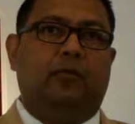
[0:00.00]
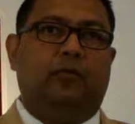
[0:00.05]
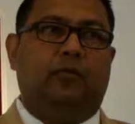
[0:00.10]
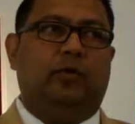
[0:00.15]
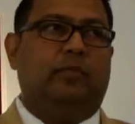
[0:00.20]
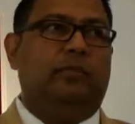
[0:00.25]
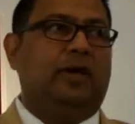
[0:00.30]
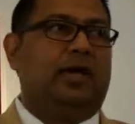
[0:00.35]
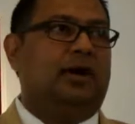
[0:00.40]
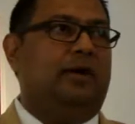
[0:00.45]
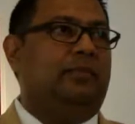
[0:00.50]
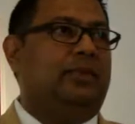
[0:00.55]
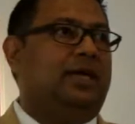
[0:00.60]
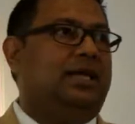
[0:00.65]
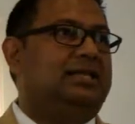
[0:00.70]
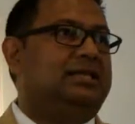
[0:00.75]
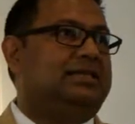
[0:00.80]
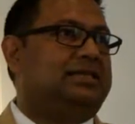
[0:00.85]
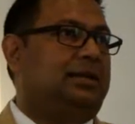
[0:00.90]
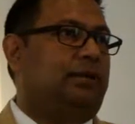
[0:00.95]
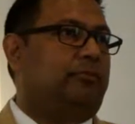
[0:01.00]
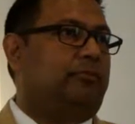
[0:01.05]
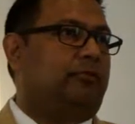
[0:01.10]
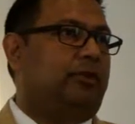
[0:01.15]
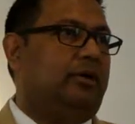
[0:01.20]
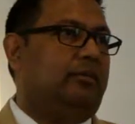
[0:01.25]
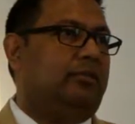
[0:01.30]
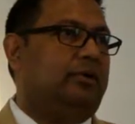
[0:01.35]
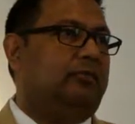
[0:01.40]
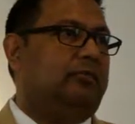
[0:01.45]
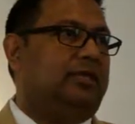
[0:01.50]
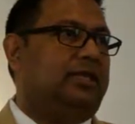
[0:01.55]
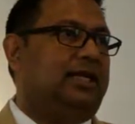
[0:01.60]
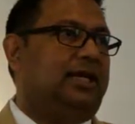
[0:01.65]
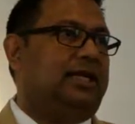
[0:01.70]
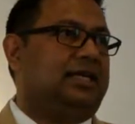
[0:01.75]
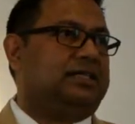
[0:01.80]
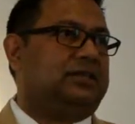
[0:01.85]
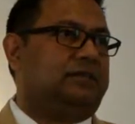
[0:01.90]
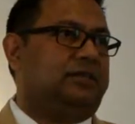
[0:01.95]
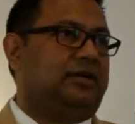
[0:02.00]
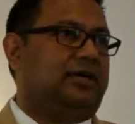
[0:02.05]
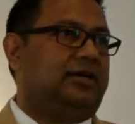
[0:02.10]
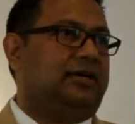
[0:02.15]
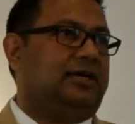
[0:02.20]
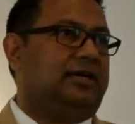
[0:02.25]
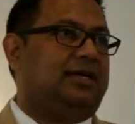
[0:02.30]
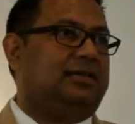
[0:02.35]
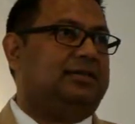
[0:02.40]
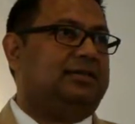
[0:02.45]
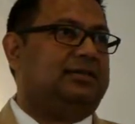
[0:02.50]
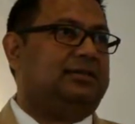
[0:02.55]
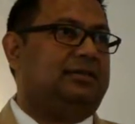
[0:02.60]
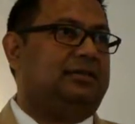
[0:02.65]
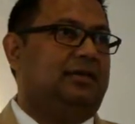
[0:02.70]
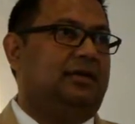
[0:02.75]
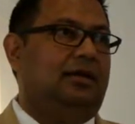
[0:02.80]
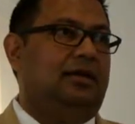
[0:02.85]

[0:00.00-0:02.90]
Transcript: We become inseparable with that experience,